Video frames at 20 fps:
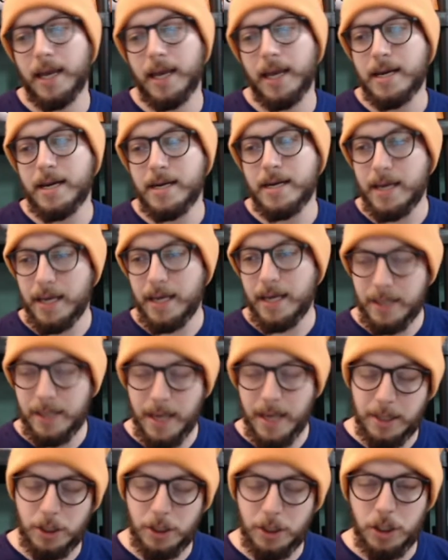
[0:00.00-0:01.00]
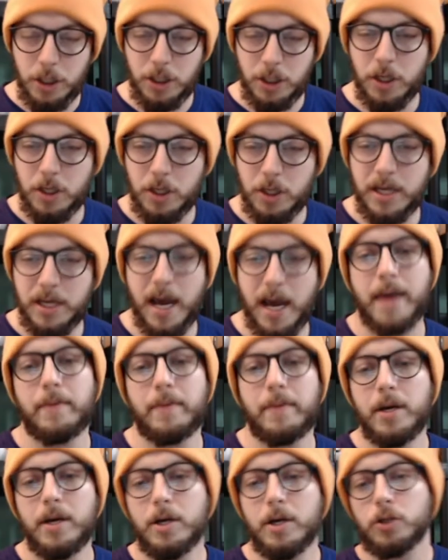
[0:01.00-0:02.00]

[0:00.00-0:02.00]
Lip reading: and it's just a good time.